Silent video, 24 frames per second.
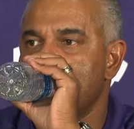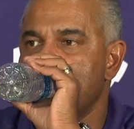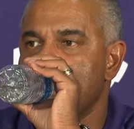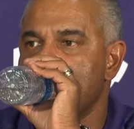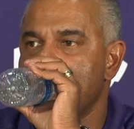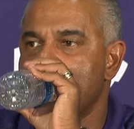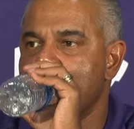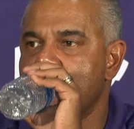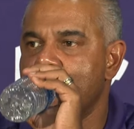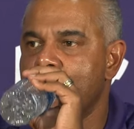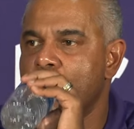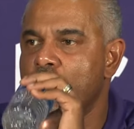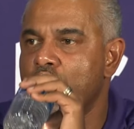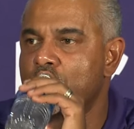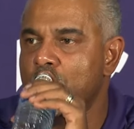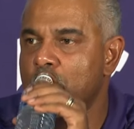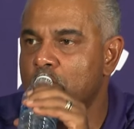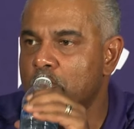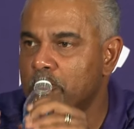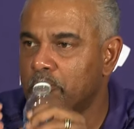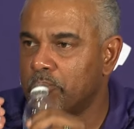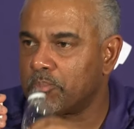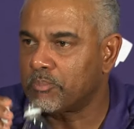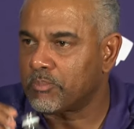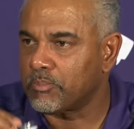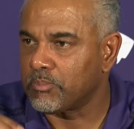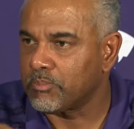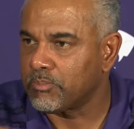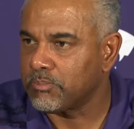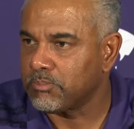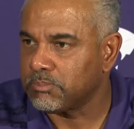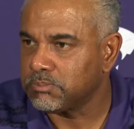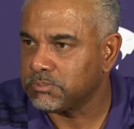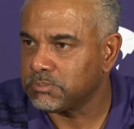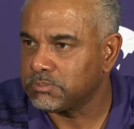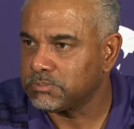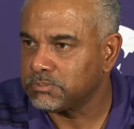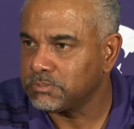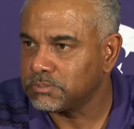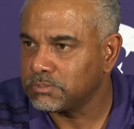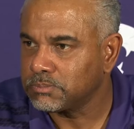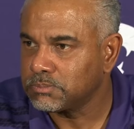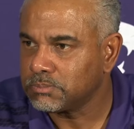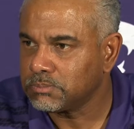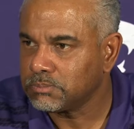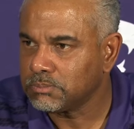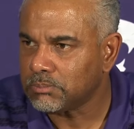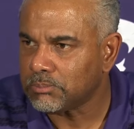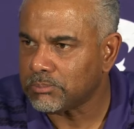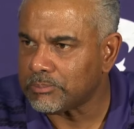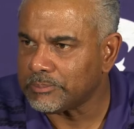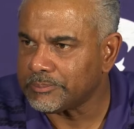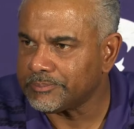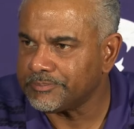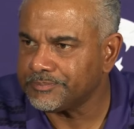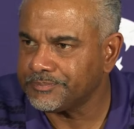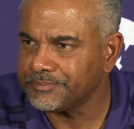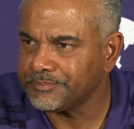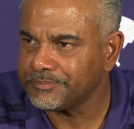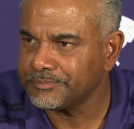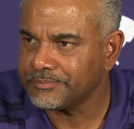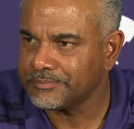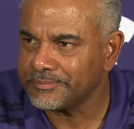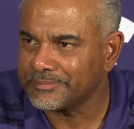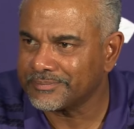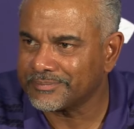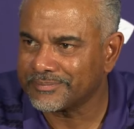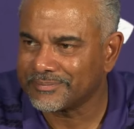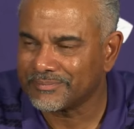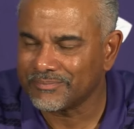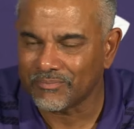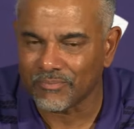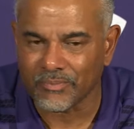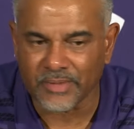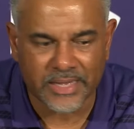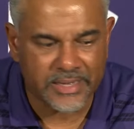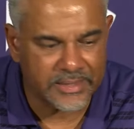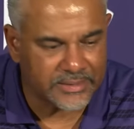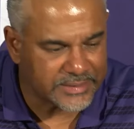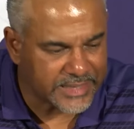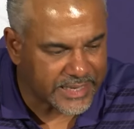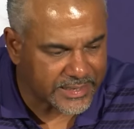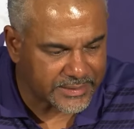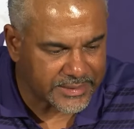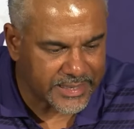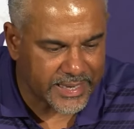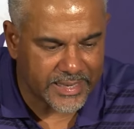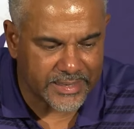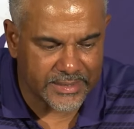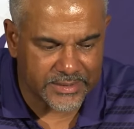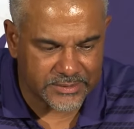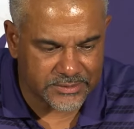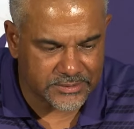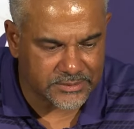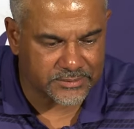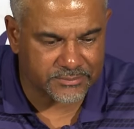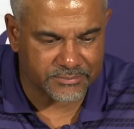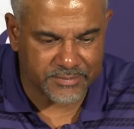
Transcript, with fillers: Is, is there any word on is he okay? Have you heard anything? Is, that, that is